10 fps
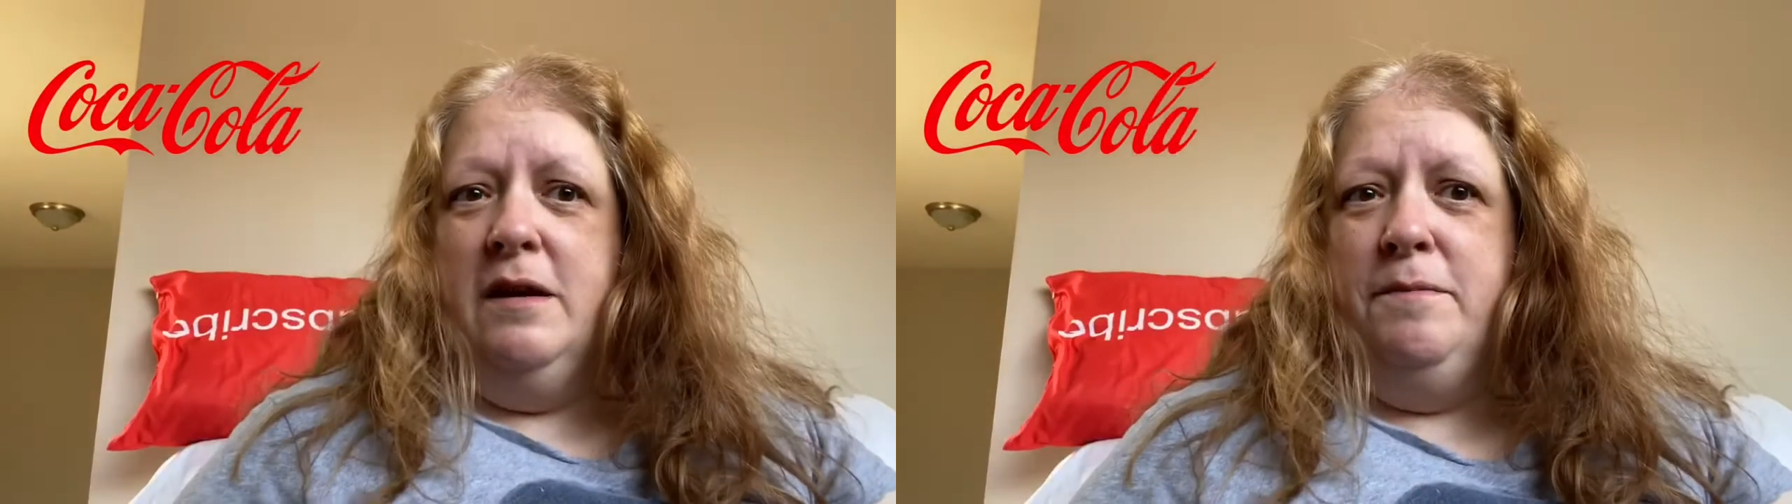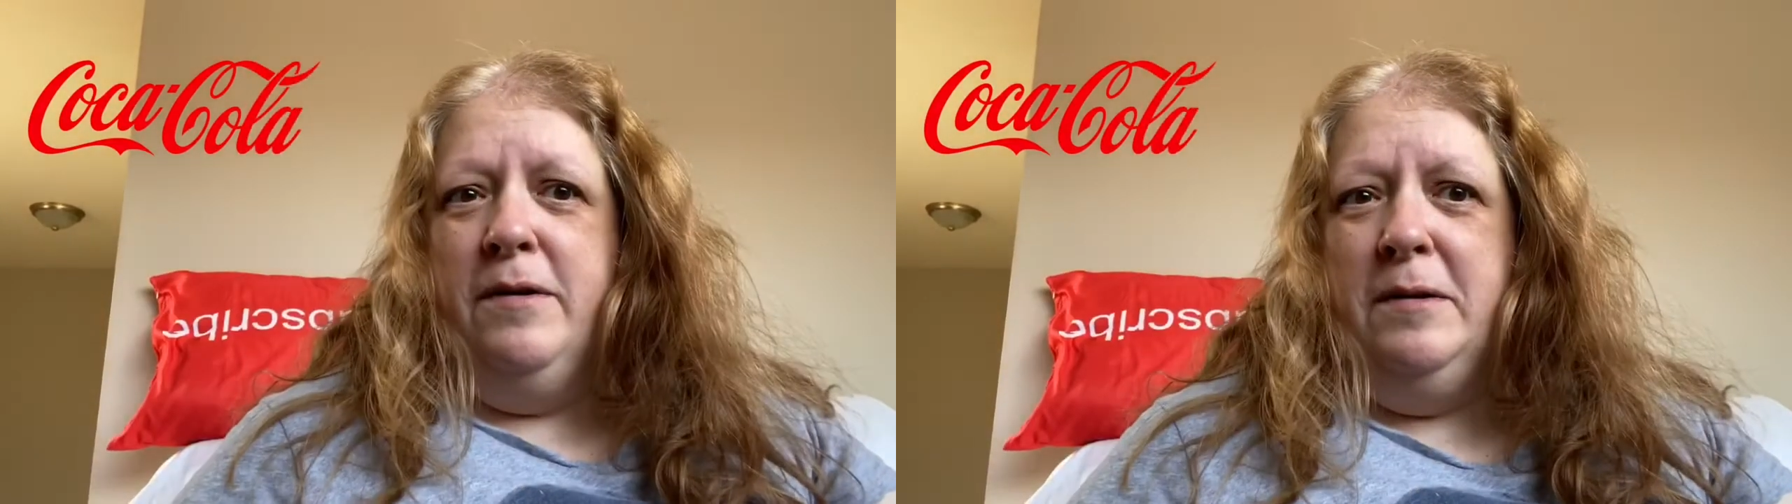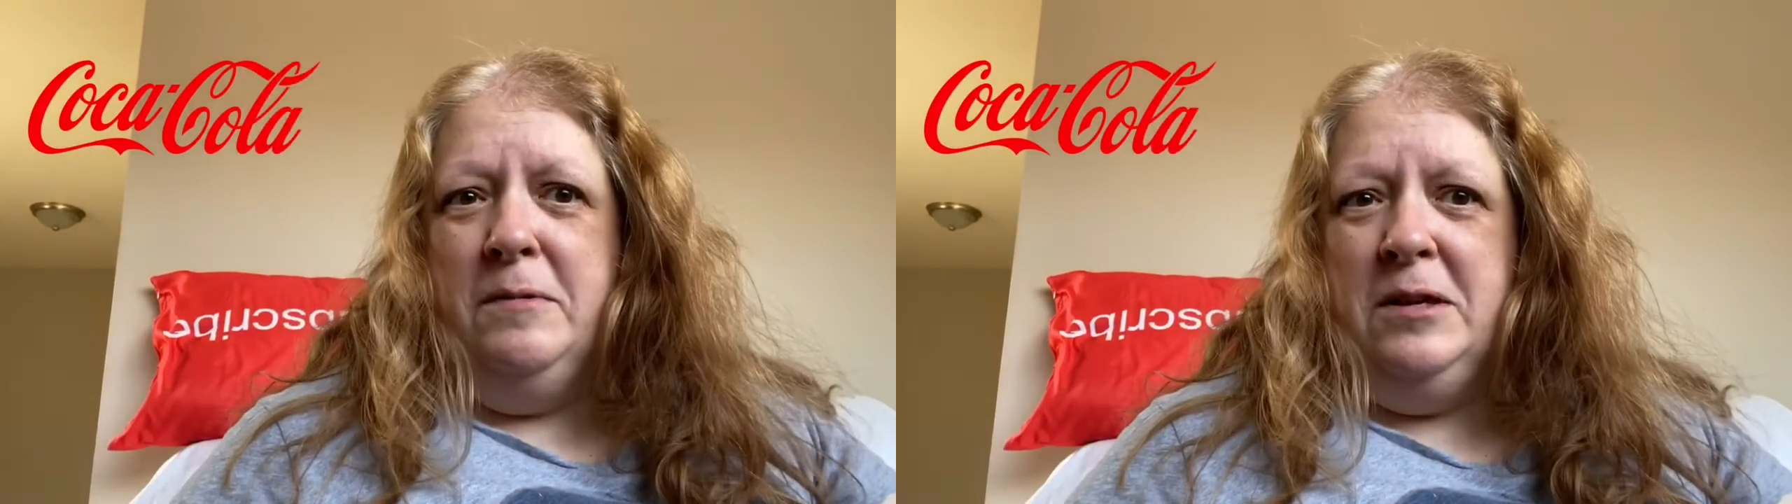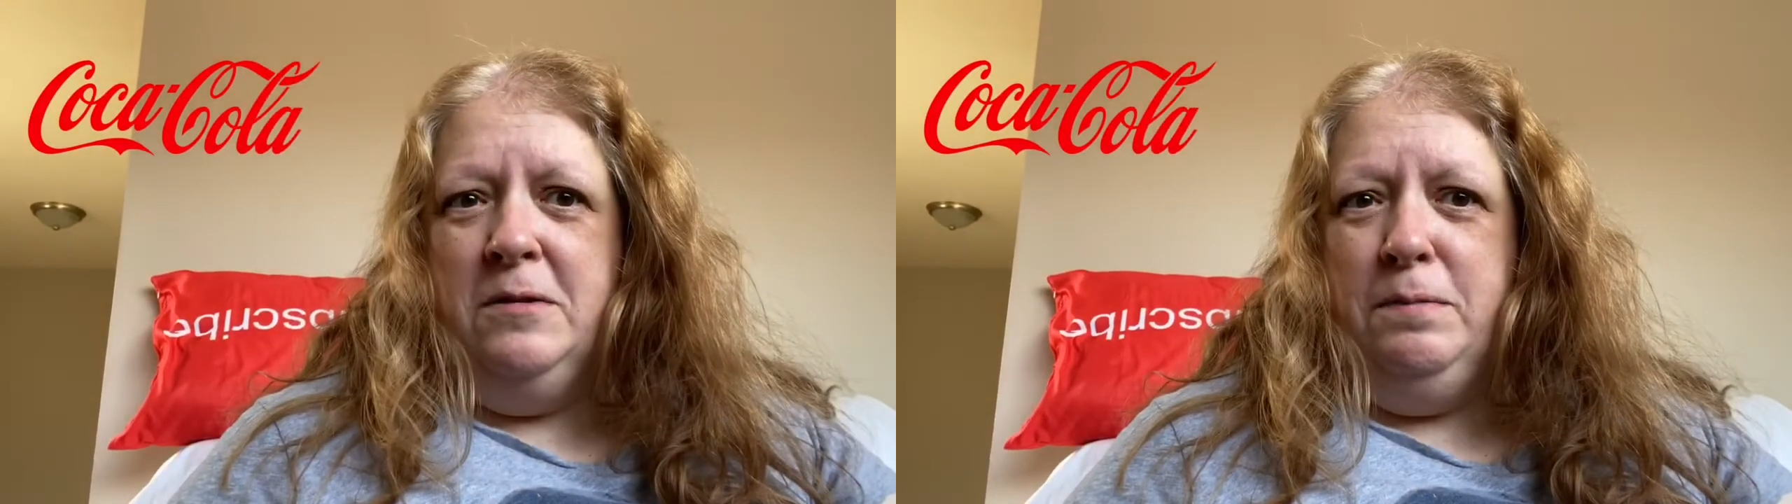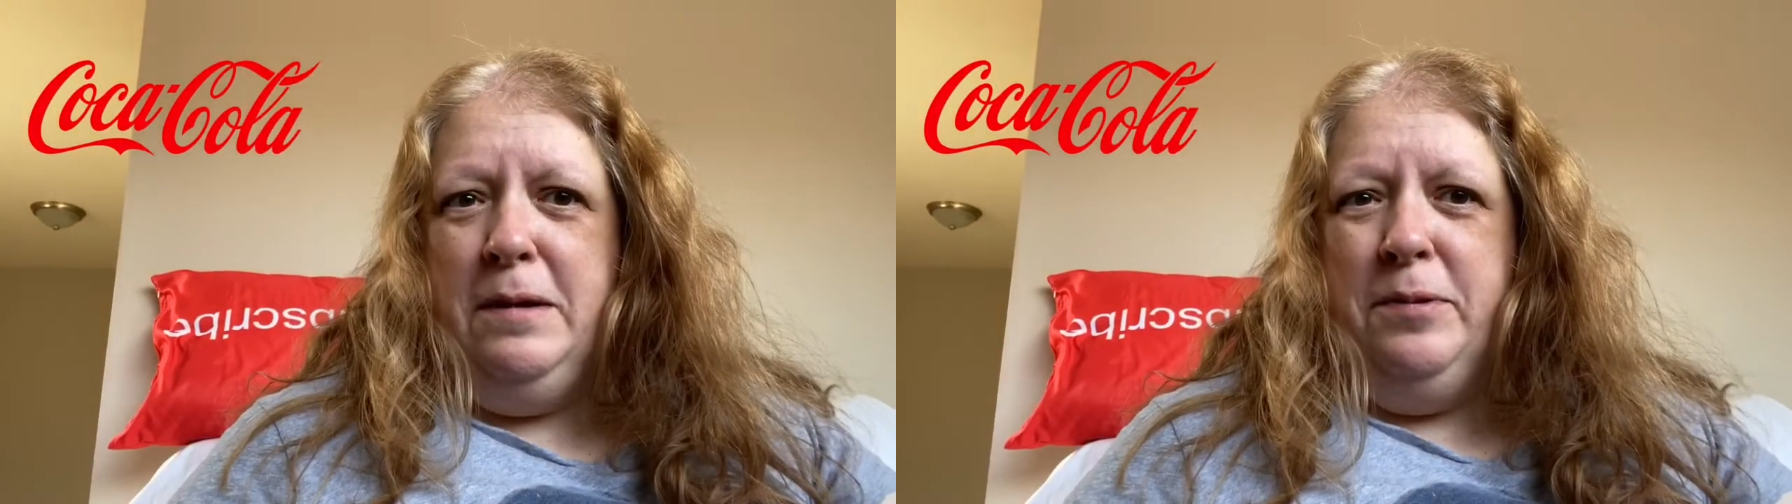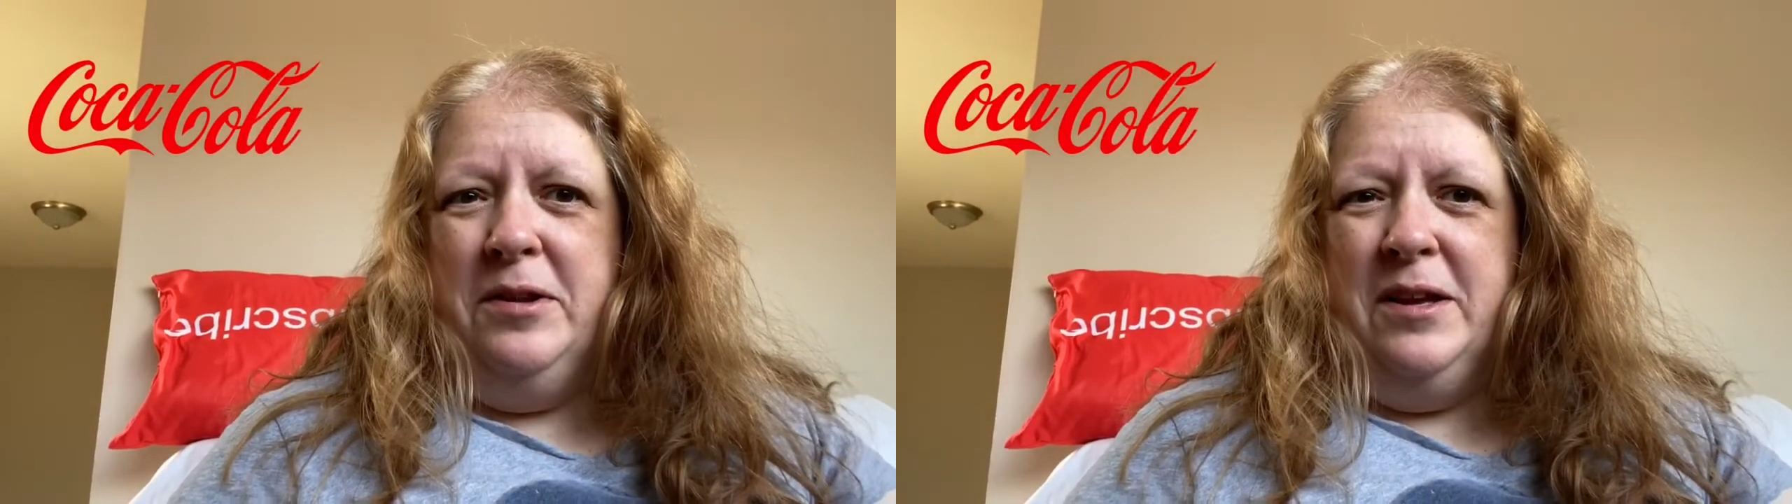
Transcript: I'm probably one of the only people